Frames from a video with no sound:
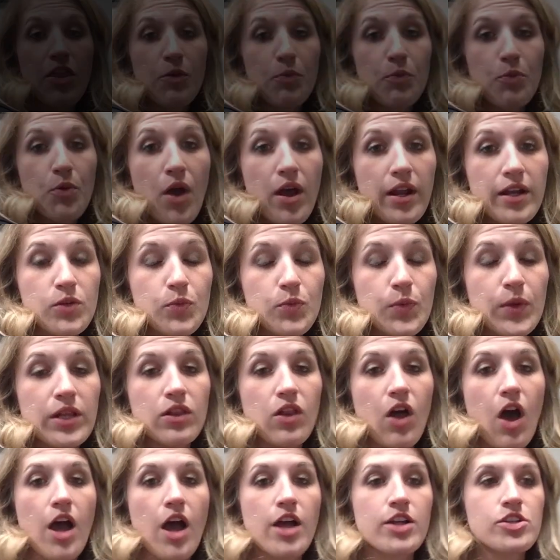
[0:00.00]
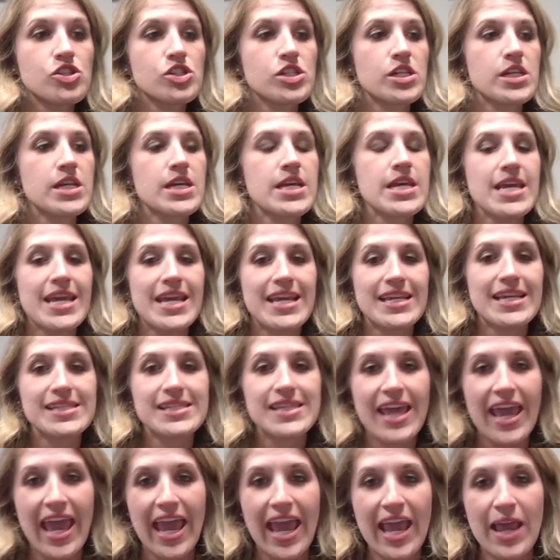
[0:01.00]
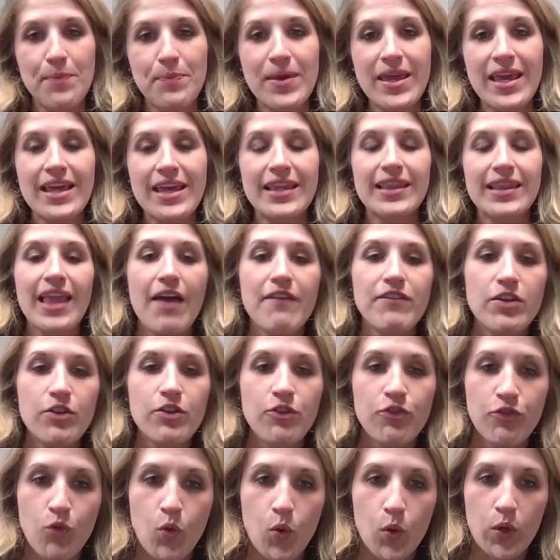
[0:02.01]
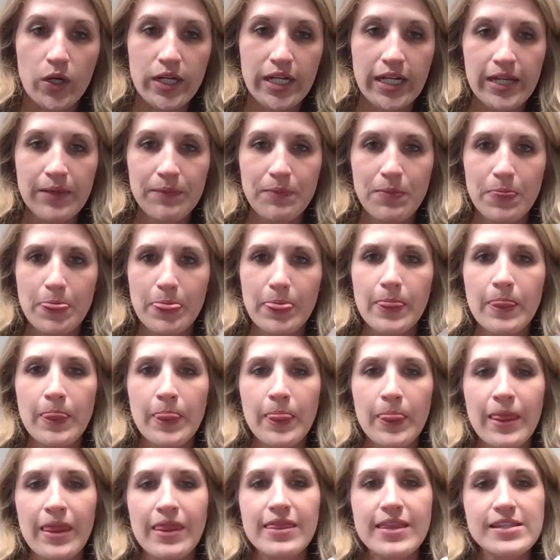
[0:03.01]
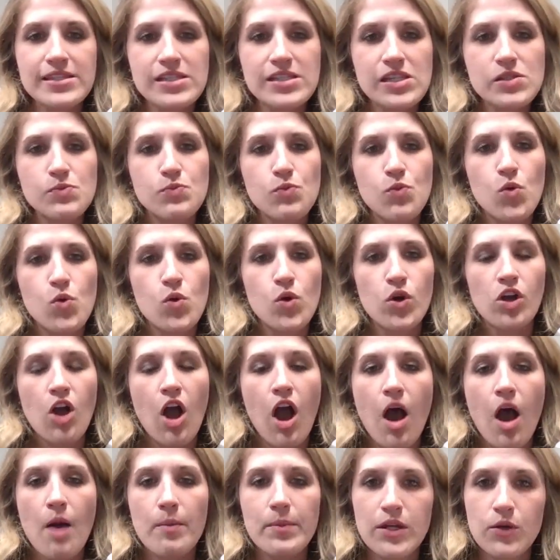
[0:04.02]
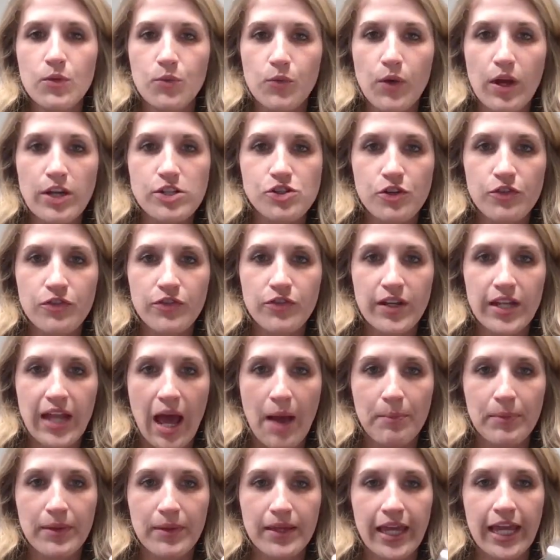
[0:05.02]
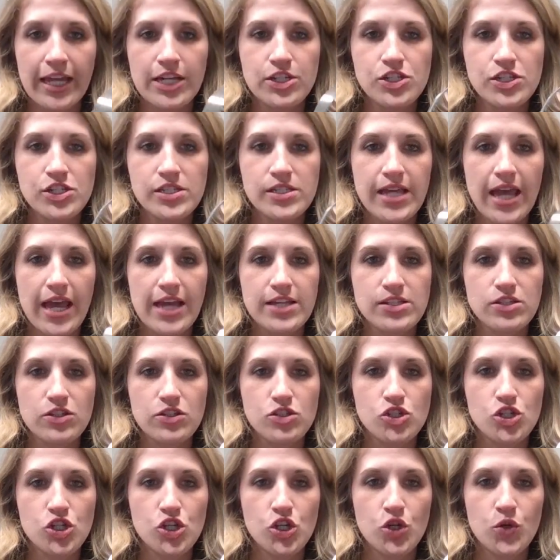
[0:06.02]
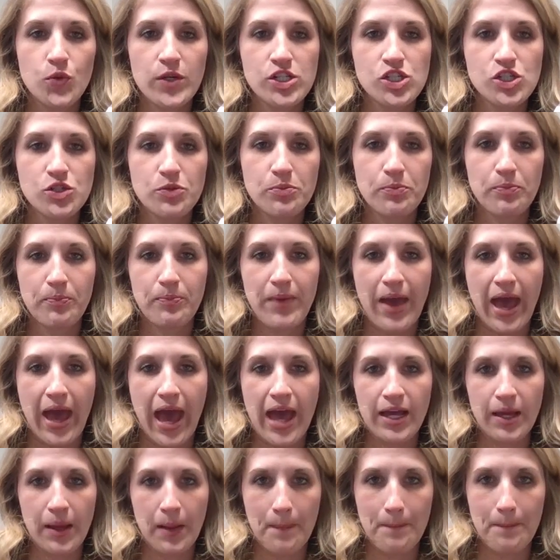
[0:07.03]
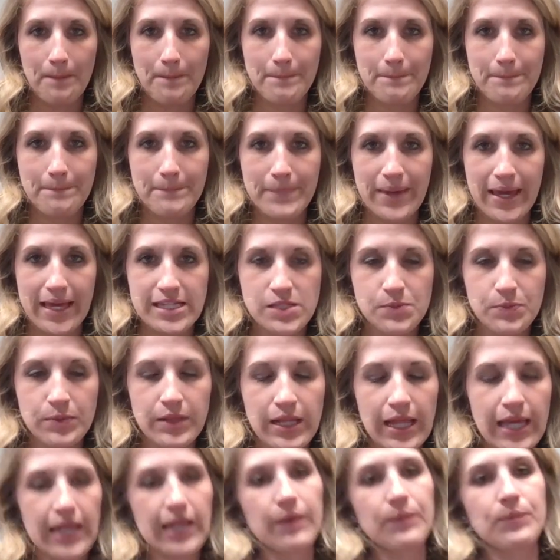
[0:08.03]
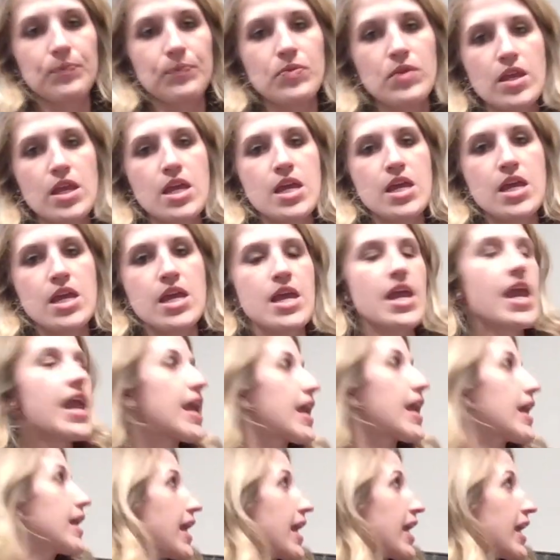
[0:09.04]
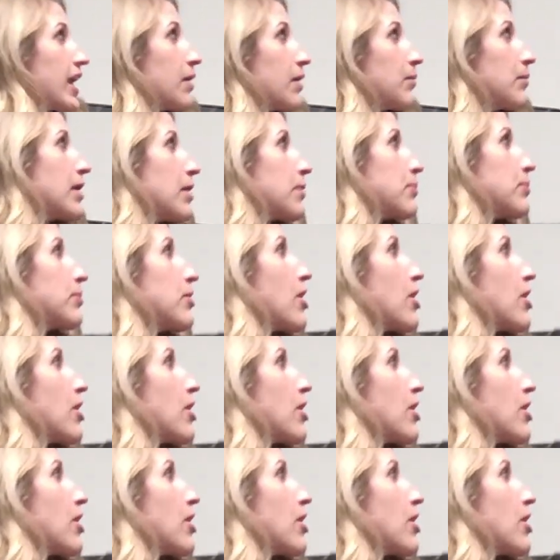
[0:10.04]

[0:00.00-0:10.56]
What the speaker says: Another product we launched is the AP1140. This is more common in retrofit applications. It has a 2-inch back base plate, and it can be